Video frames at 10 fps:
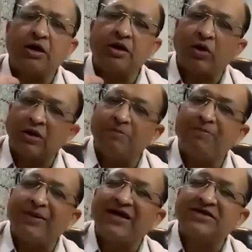in
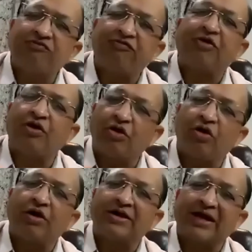one place for a
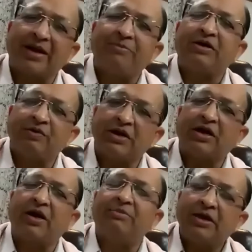long time and
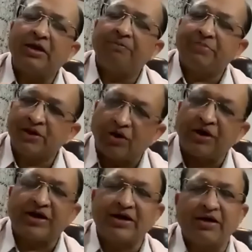will come
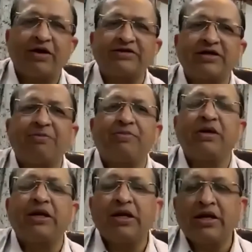periodically. For
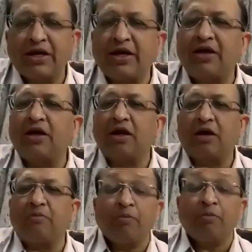example, in
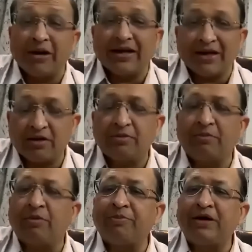
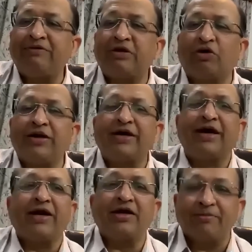Mumbai we call it
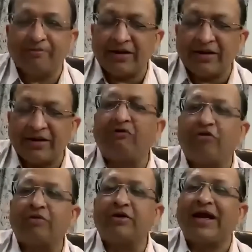endemic
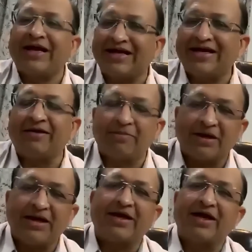for dengue and
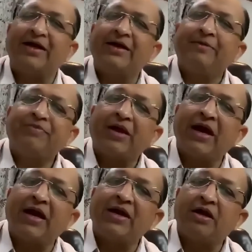malaria,
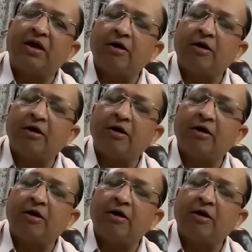and